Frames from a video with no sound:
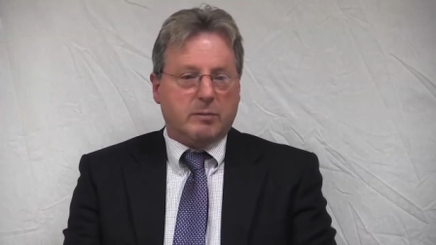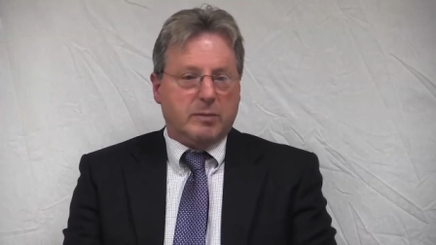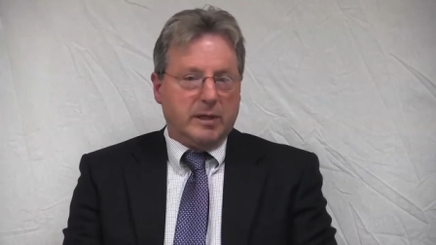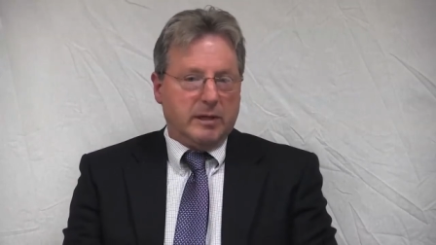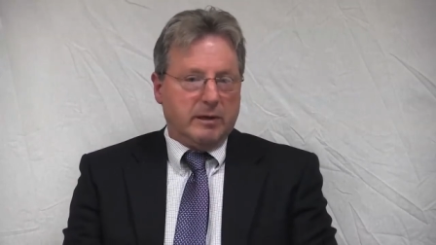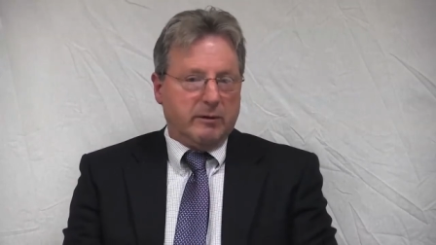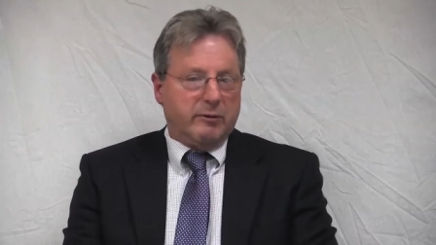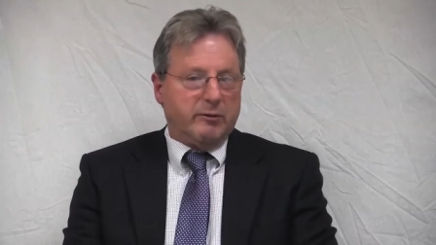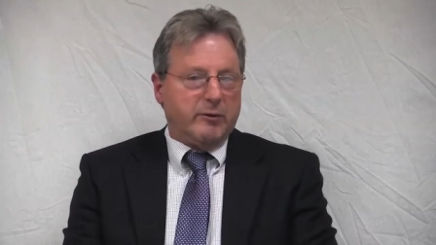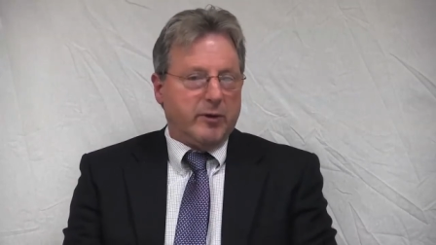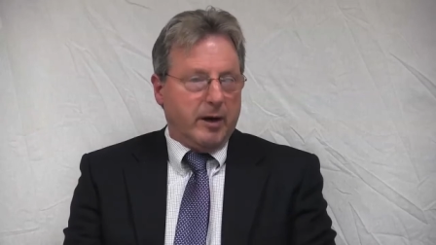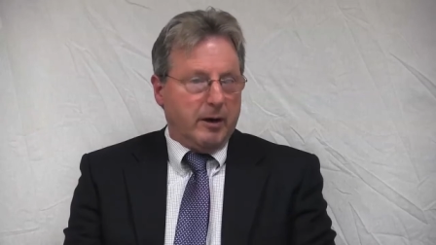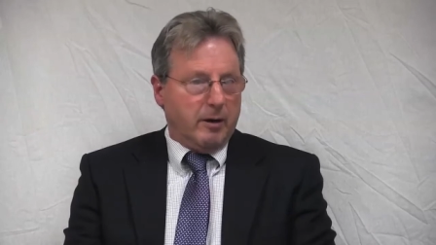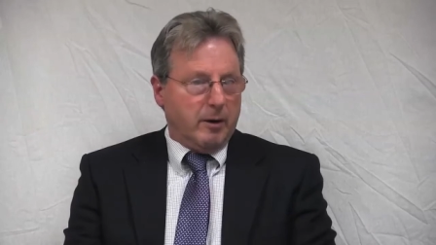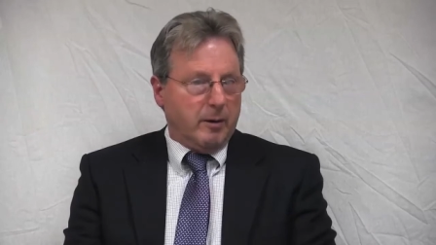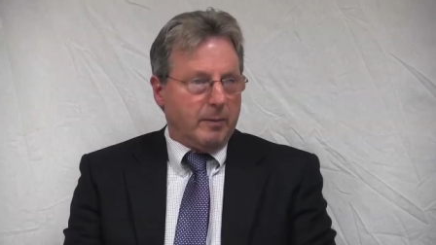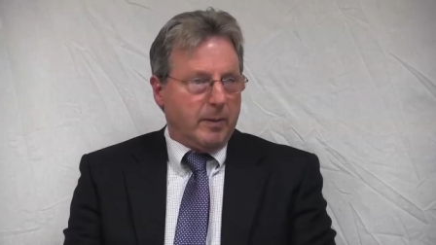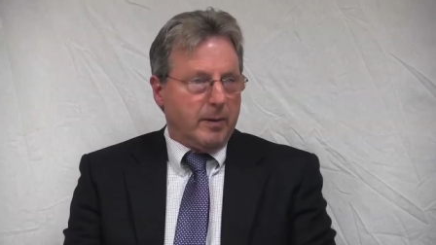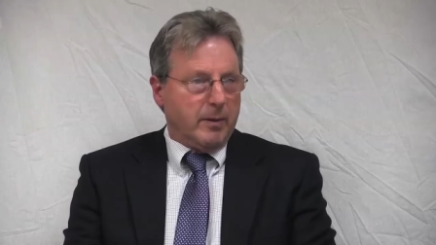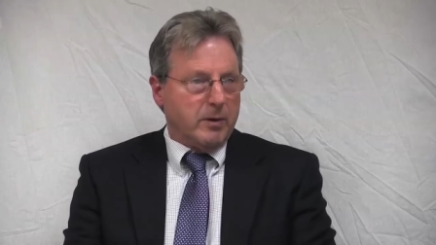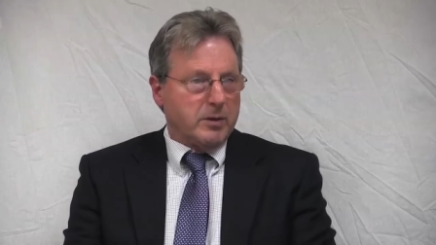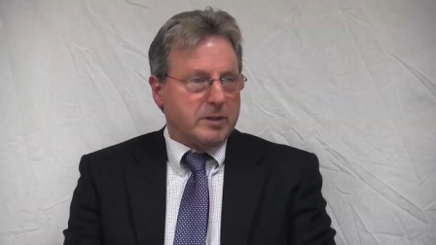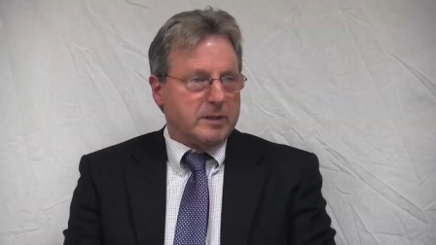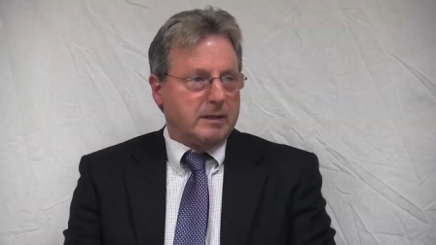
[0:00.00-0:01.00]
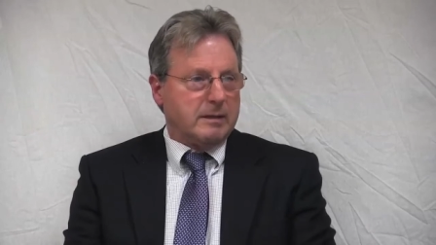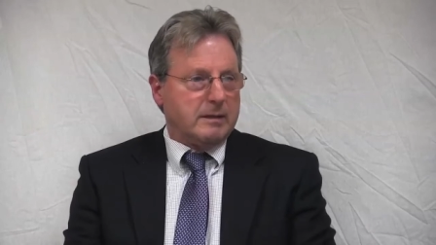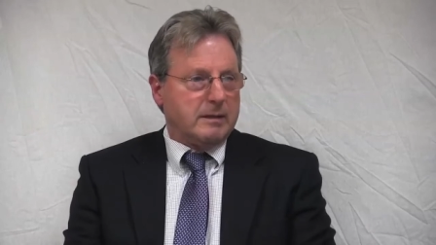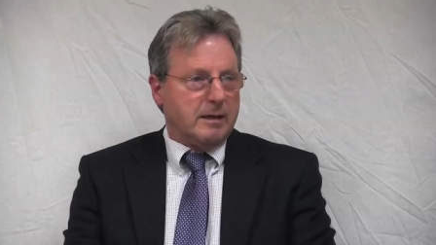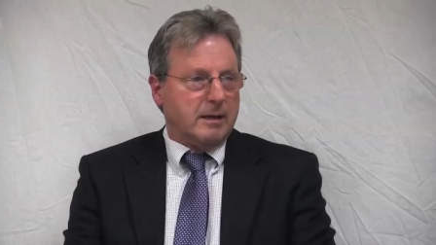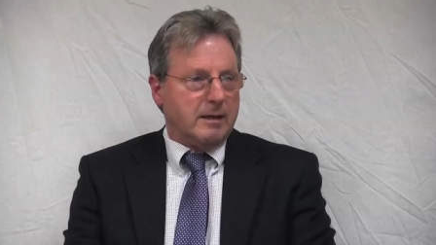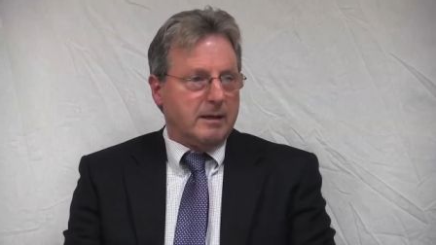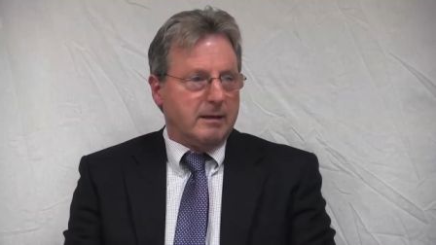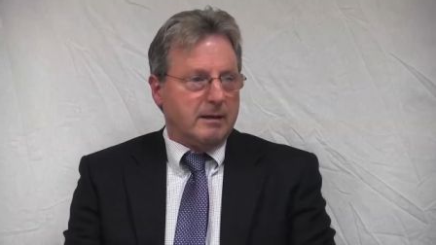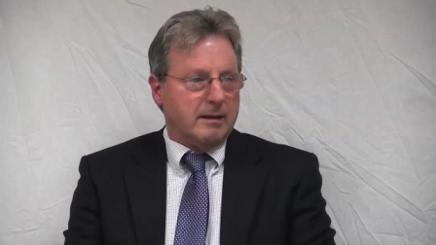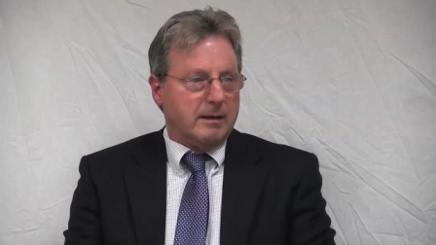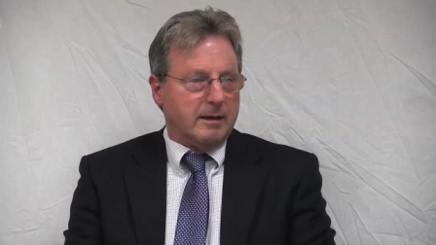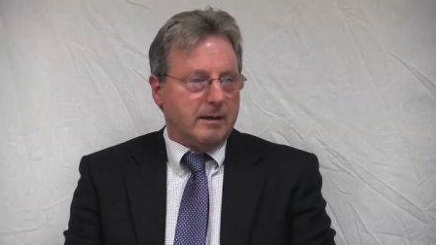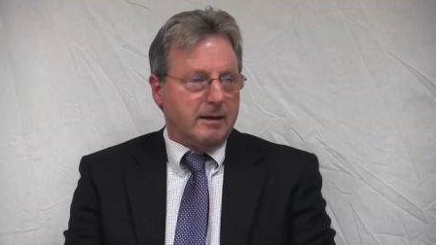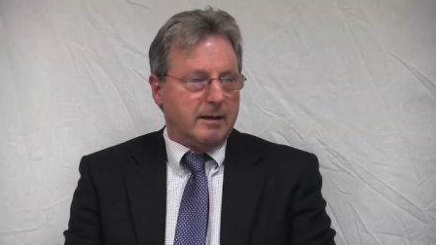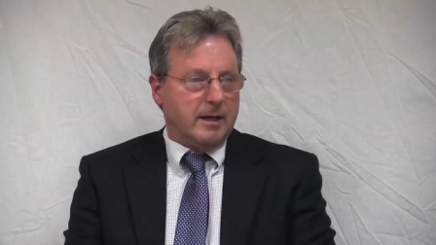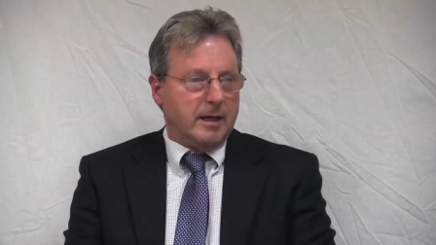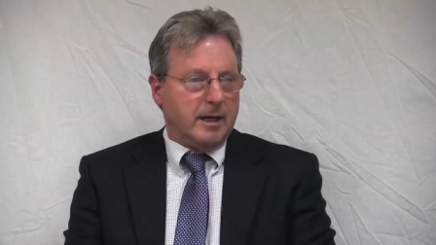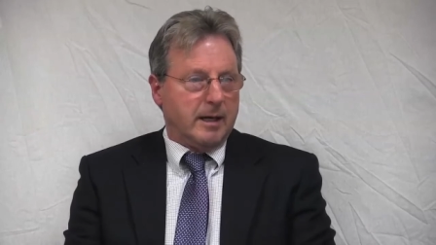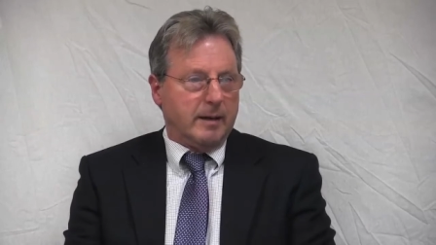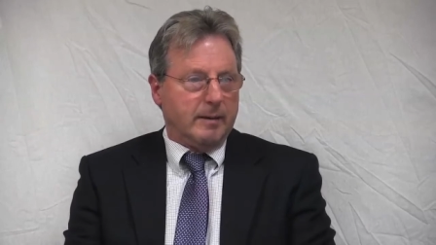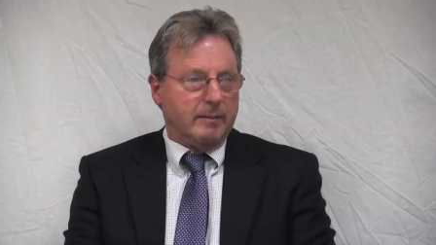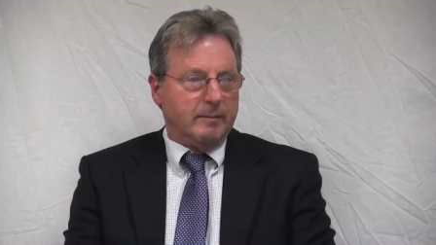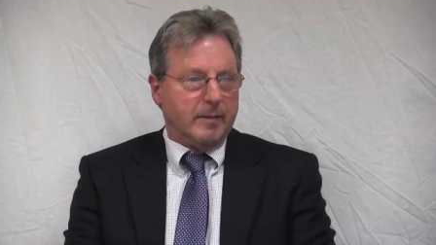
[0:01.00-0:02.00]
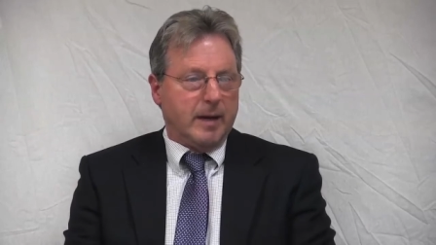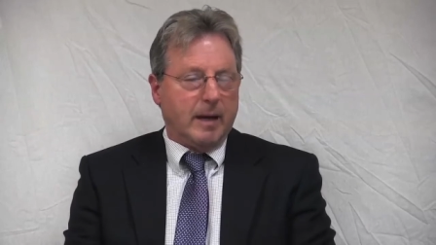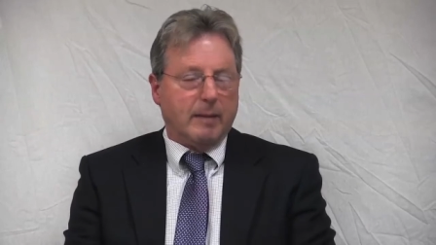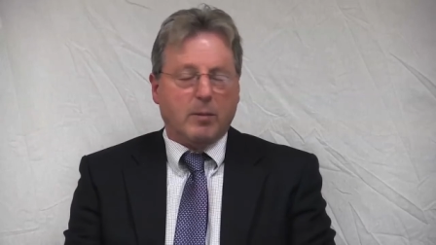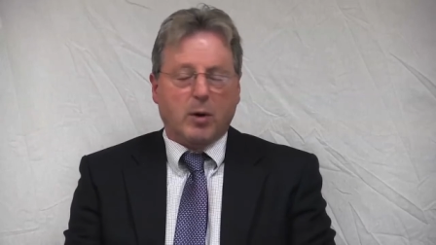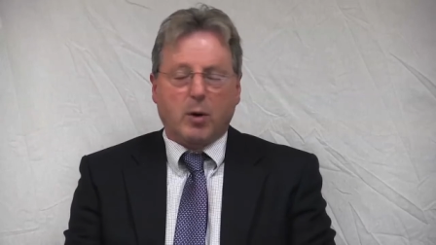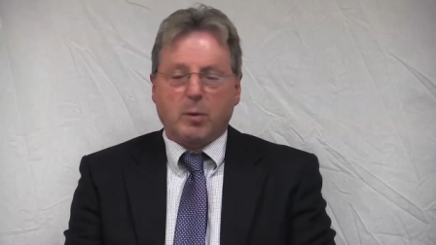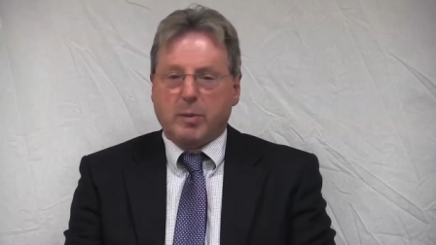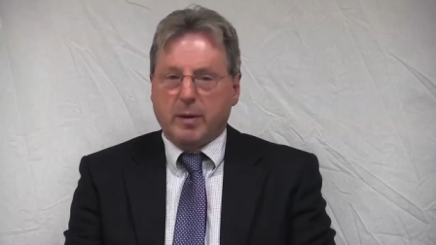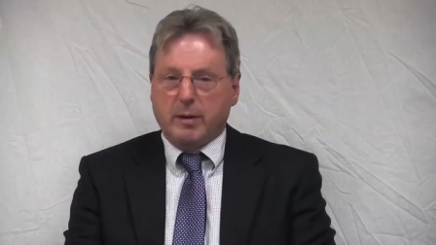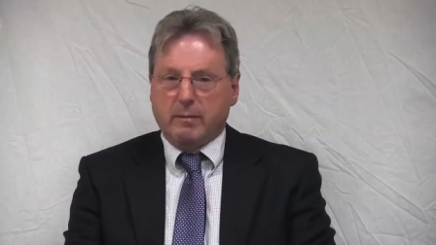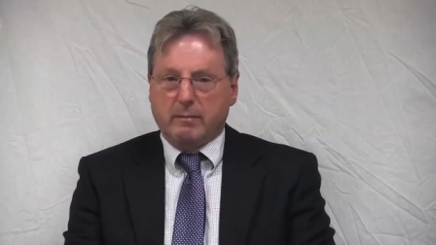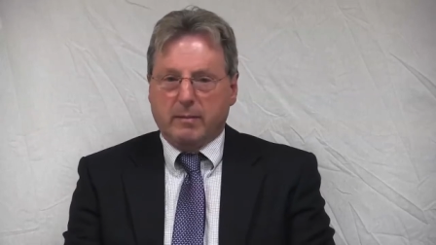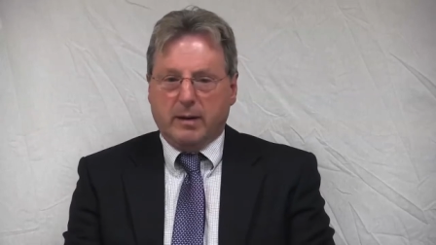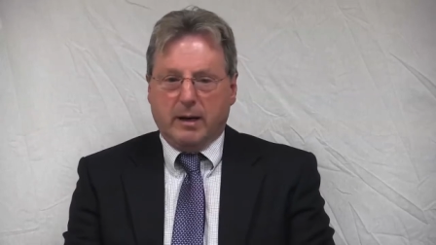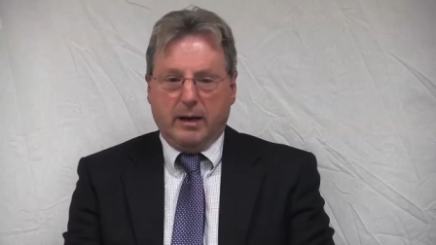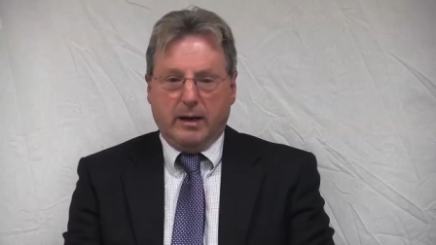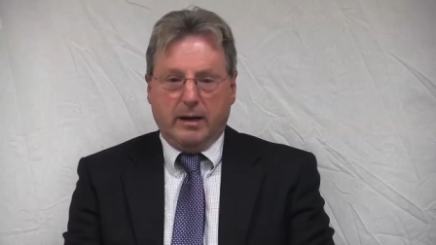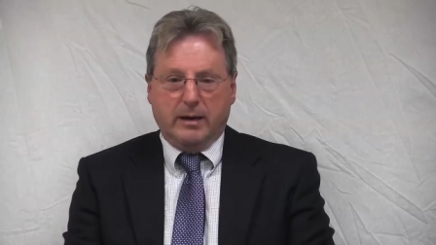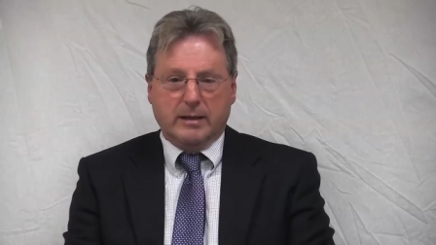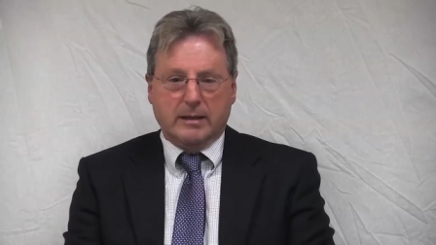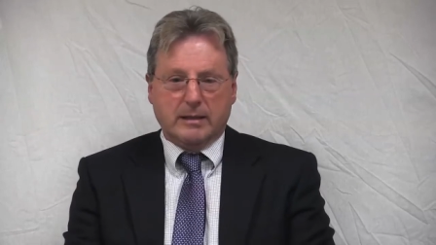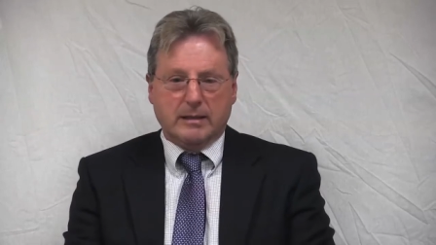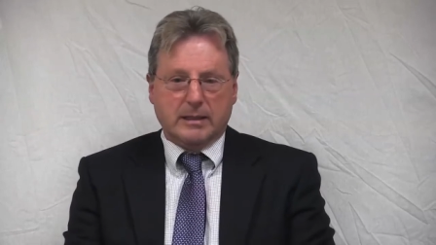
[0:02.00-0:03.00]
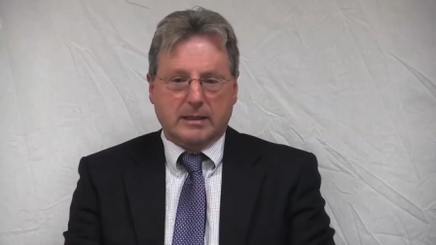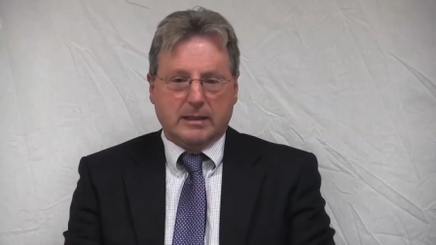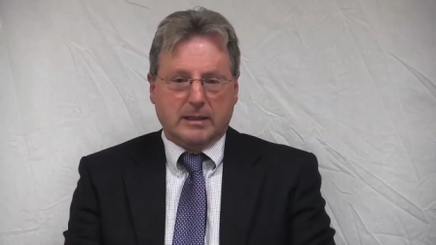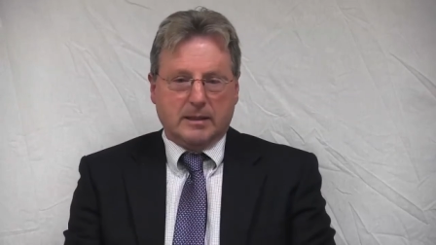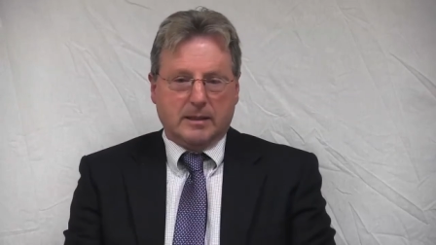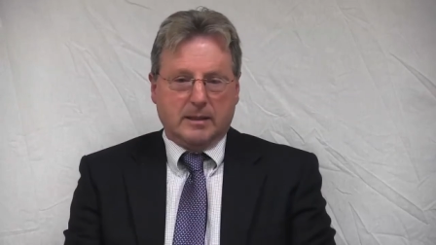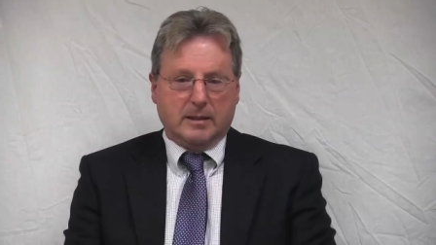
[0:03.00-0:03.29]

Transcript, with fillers: to be a fair person. I'm open-minded.